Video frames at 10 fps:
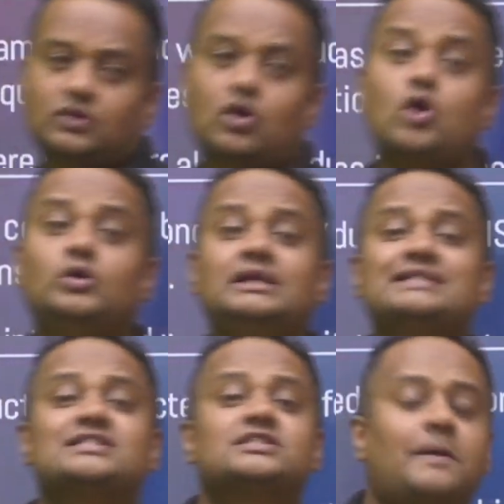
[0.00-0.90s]
only
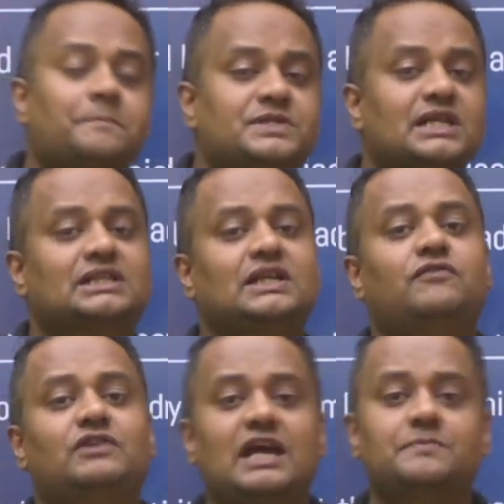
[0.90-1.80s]

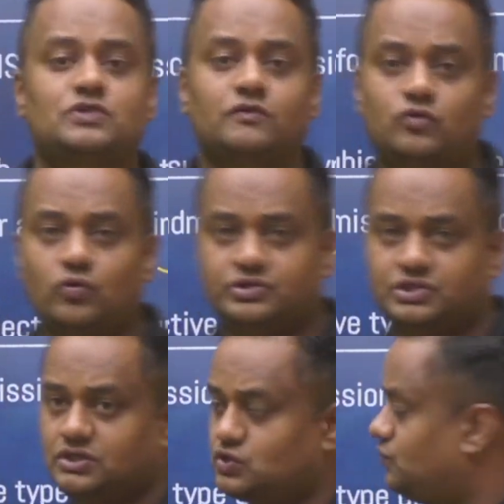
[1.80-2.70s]
subjective types of
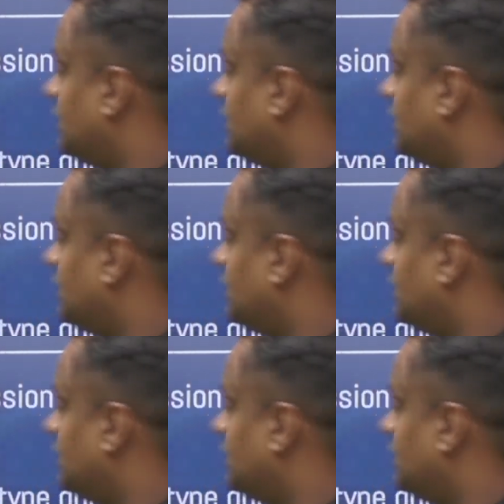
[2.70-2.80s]
questions